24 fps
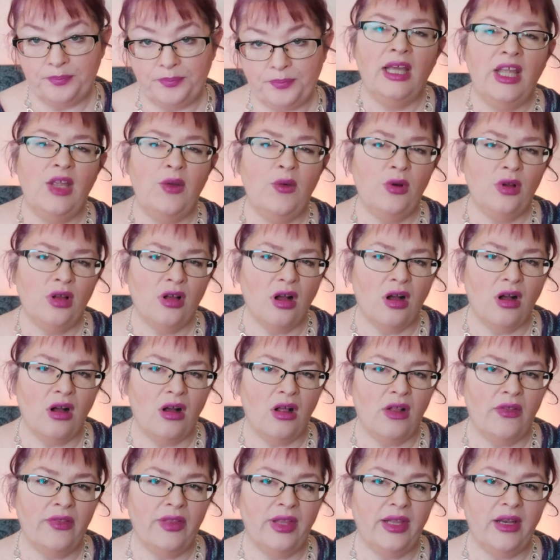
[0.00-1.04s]
He
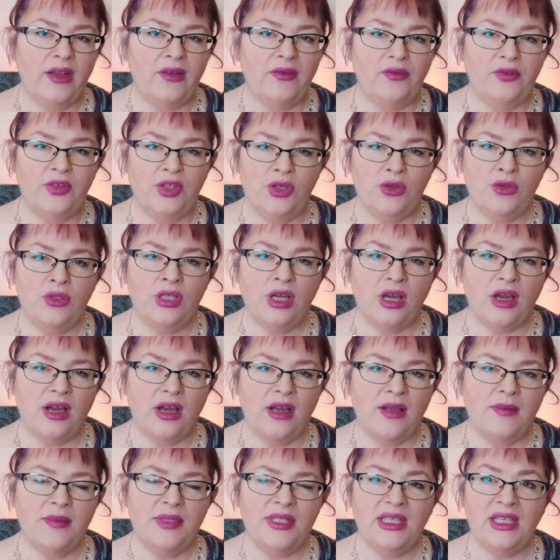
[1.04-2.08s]
recalled that a few
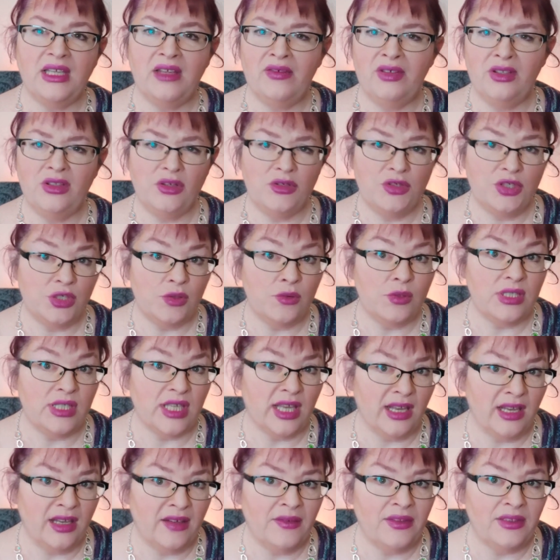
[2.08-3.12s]
times, even though she was
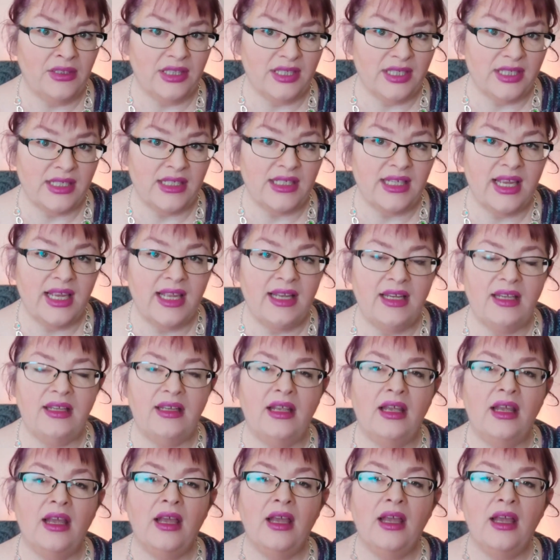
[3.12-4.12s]
heavily sedated,